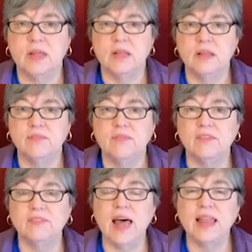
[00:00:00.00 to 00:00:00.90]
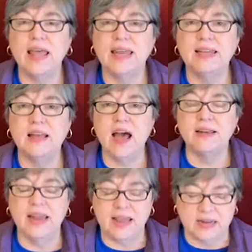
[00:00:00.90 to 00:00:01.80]
The
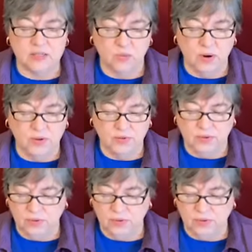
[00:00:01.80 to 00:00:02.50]
flylady.net is where you